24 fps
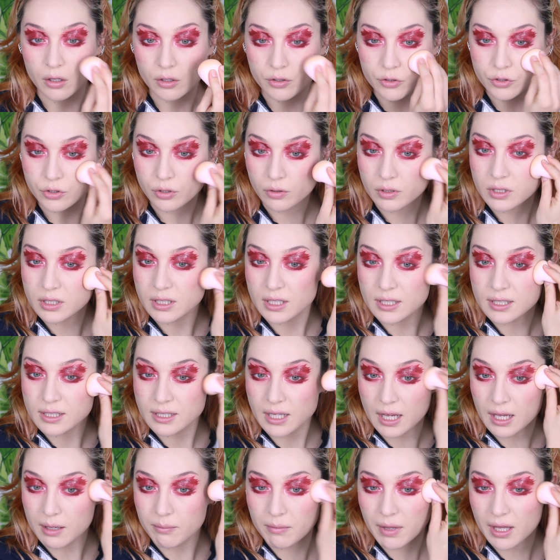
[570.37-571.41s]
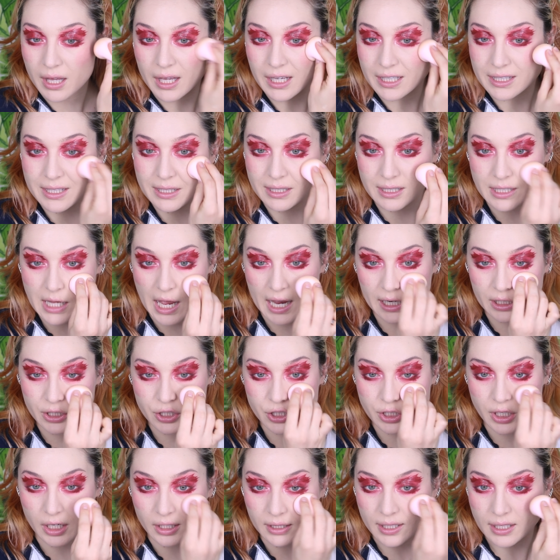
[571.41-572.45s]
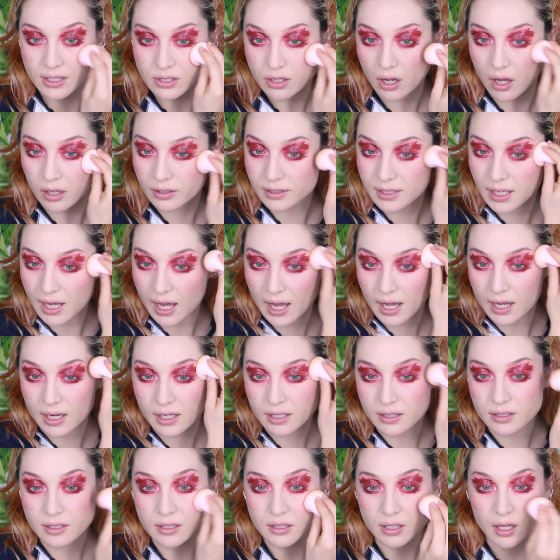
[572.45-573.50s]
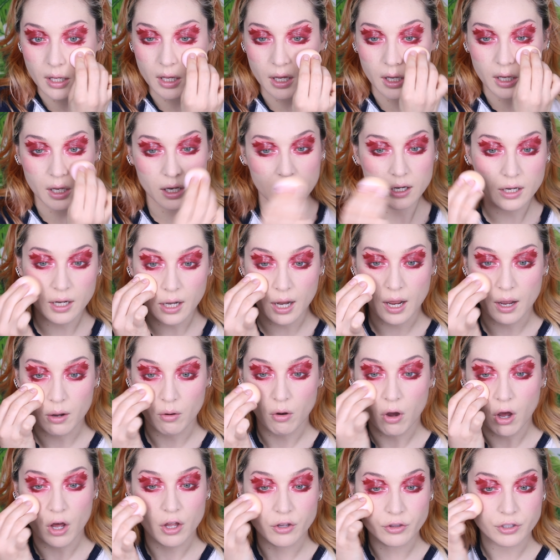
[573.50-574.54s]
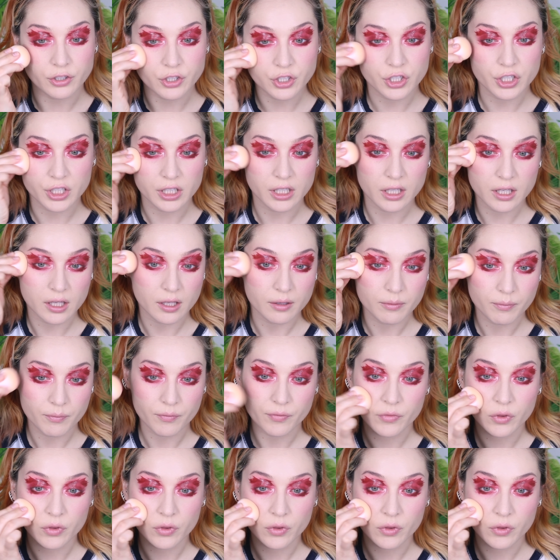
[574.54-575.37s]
So it's the same exact shade that's on the eyes, now on the cheek.